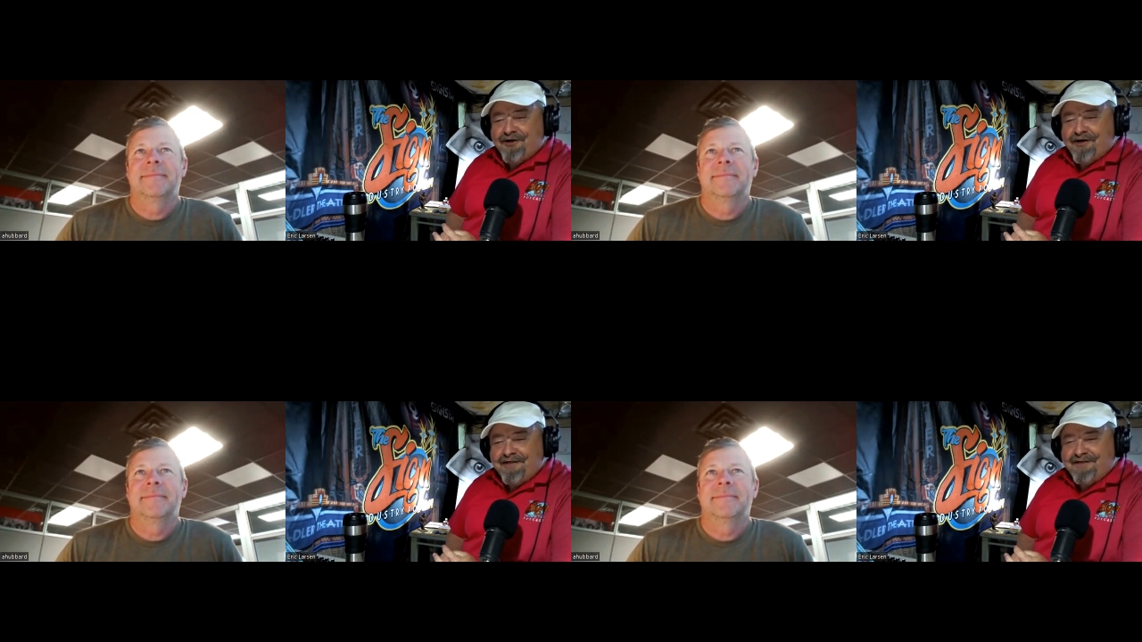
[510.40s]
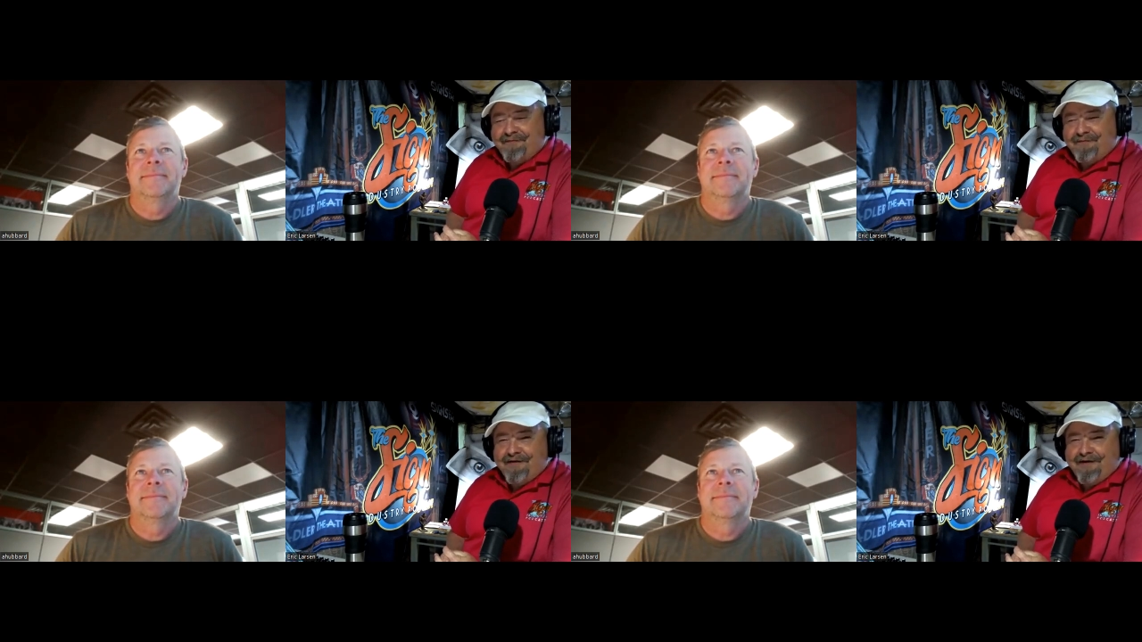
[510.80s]
Speaker 1: drawings
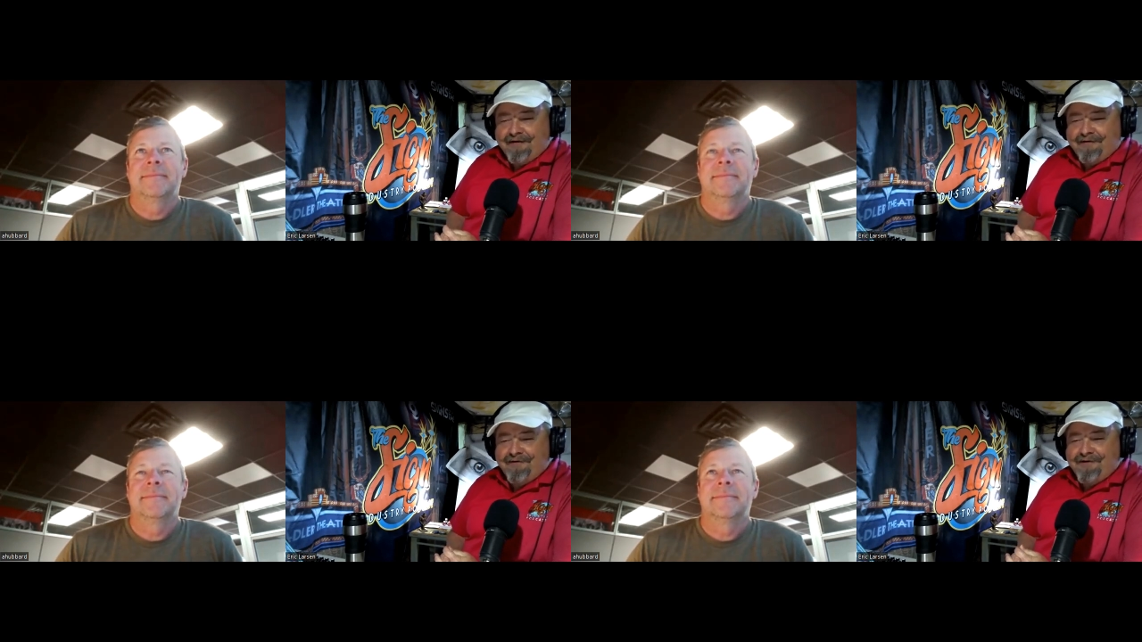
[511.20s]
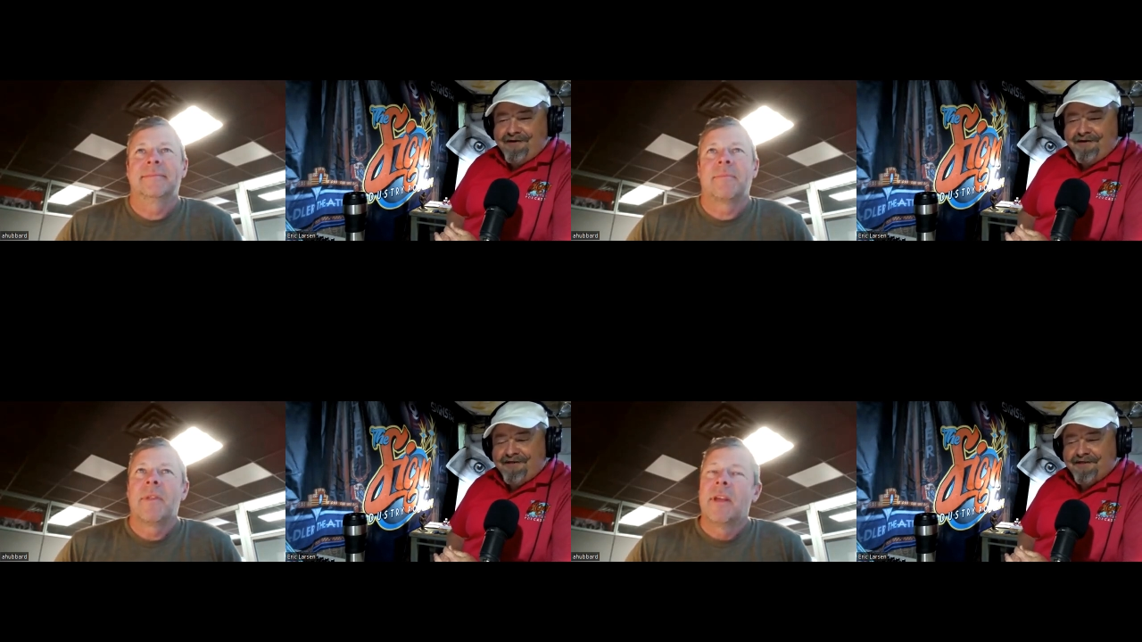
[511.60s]
up front, or do
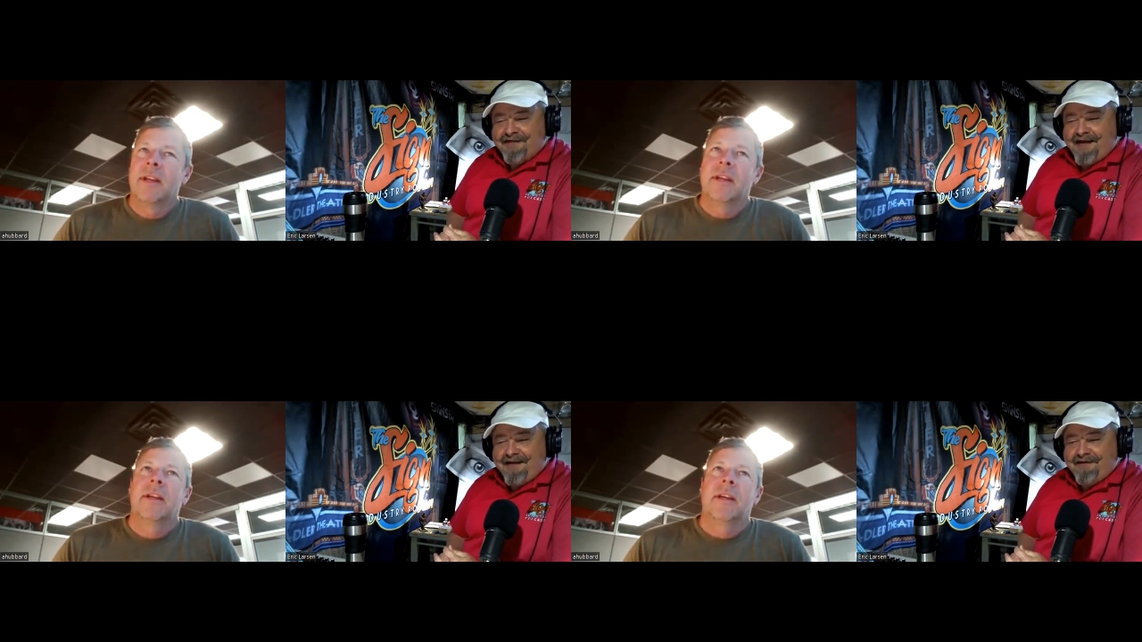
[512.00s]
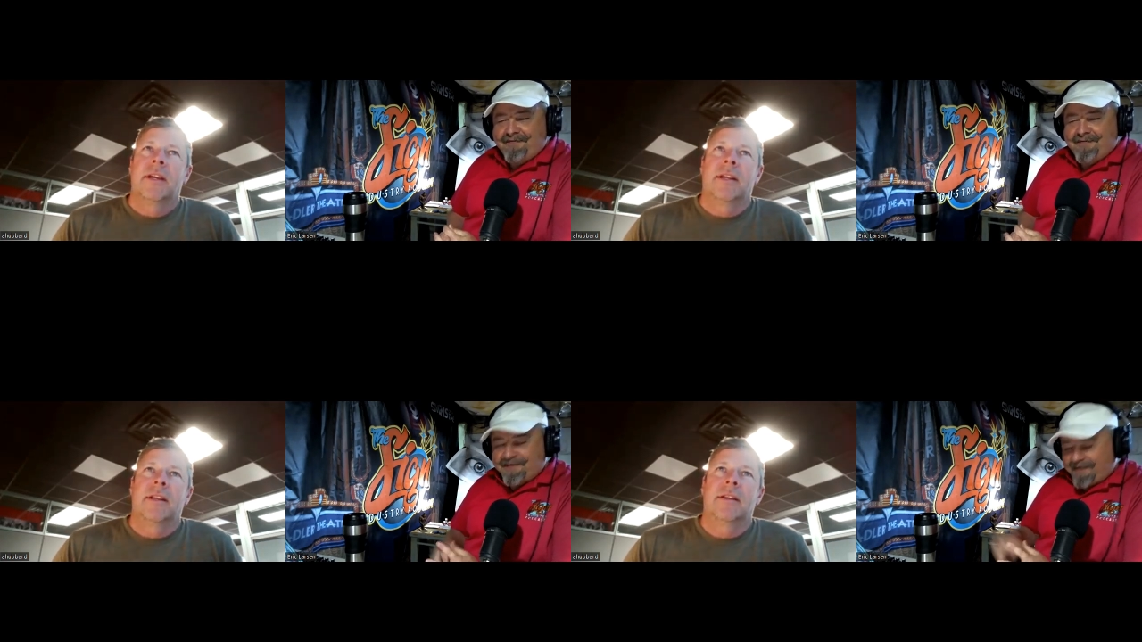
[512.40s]
you just kind of
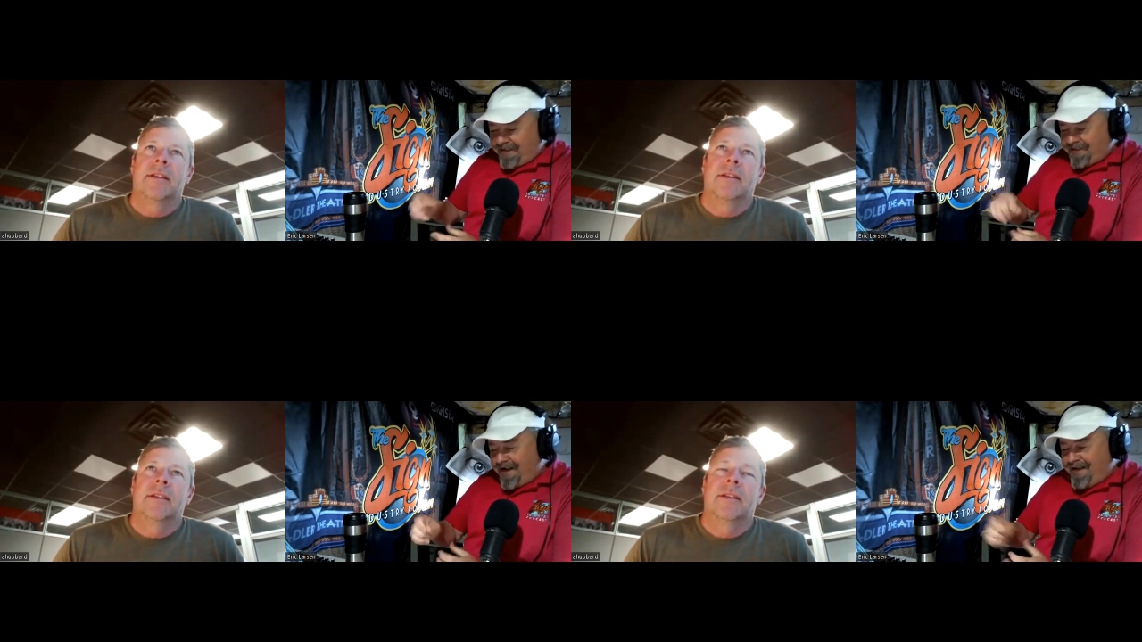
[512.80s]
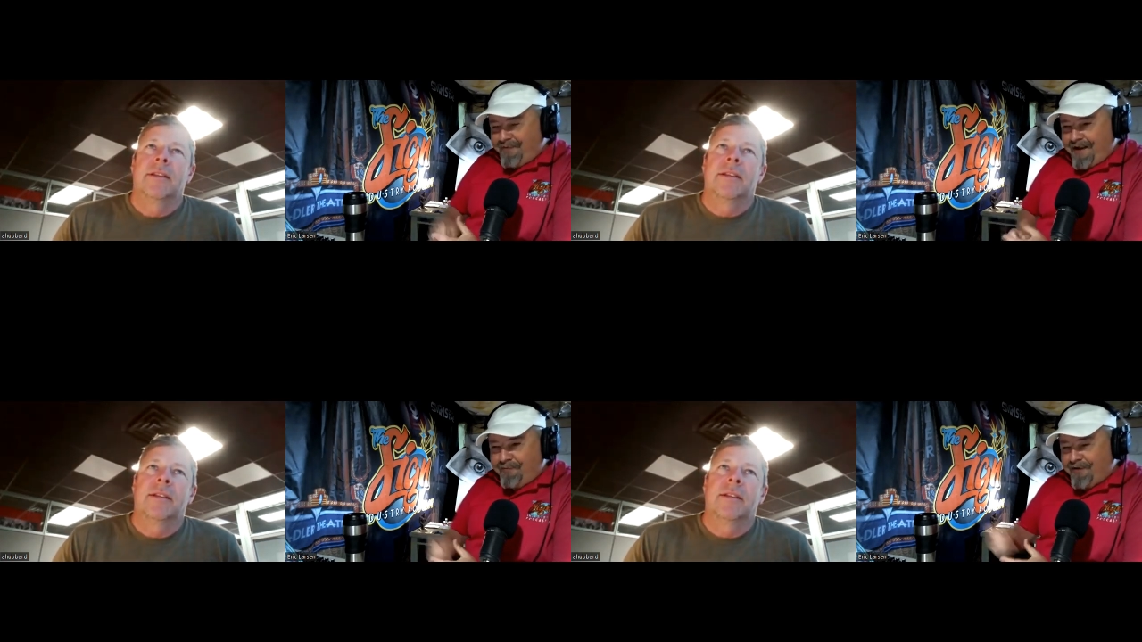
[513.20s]
sketch it on
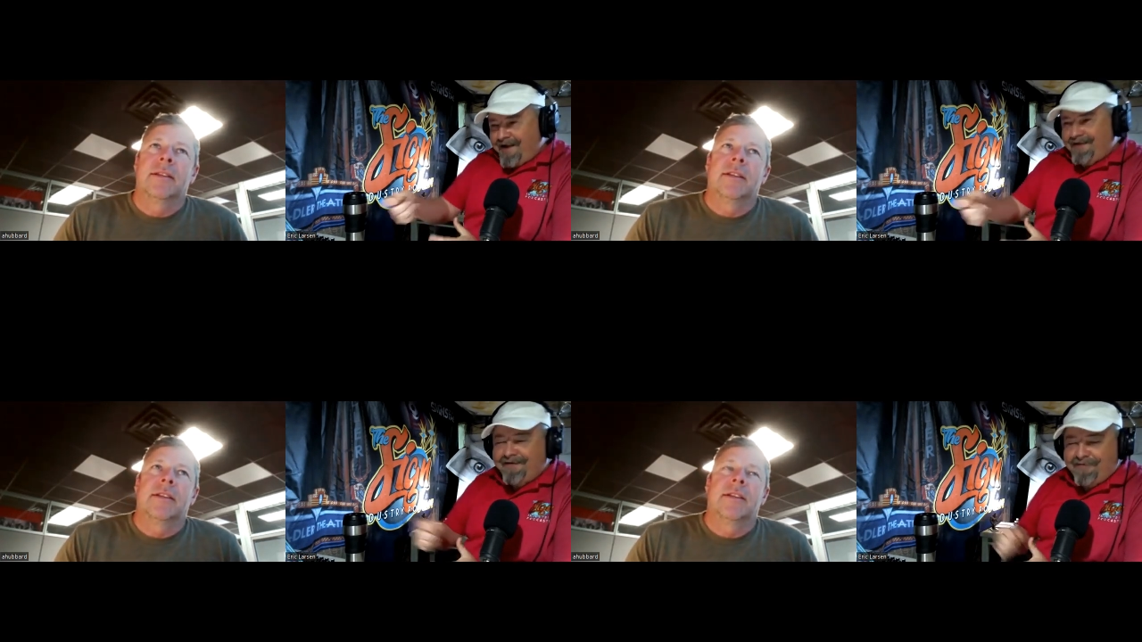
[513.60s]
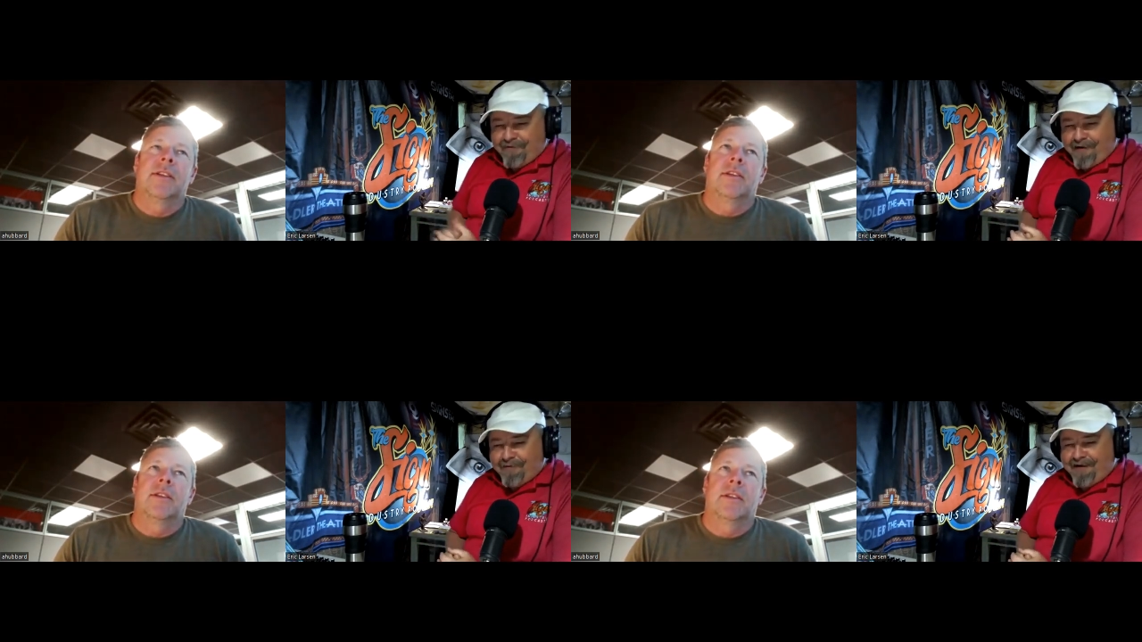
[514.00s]
paper, hand to the
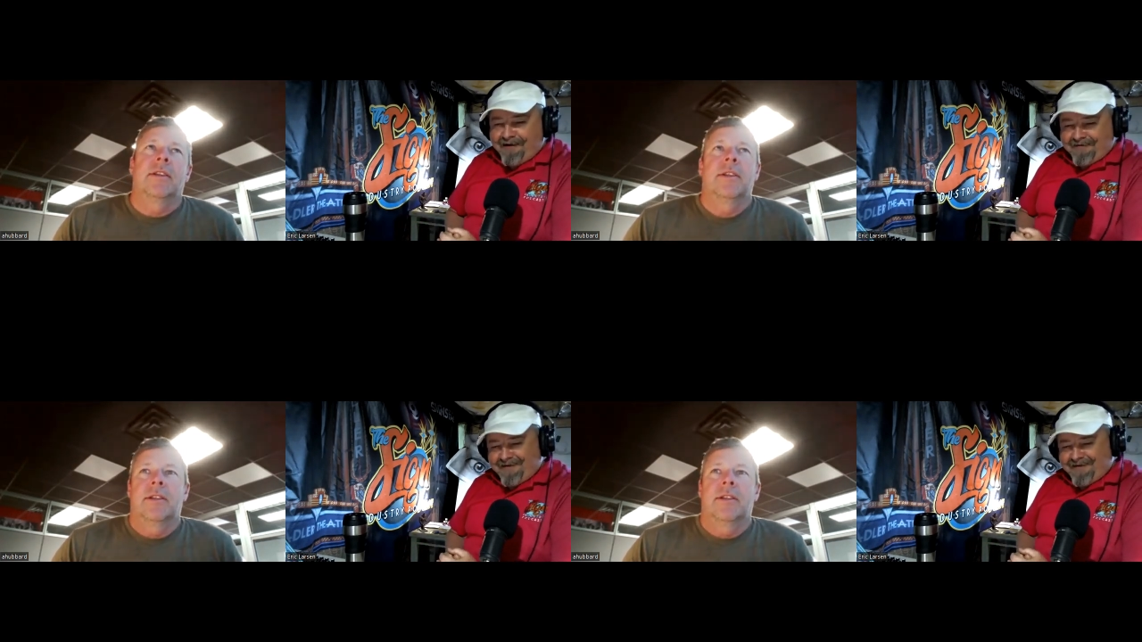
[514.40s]
fabricator,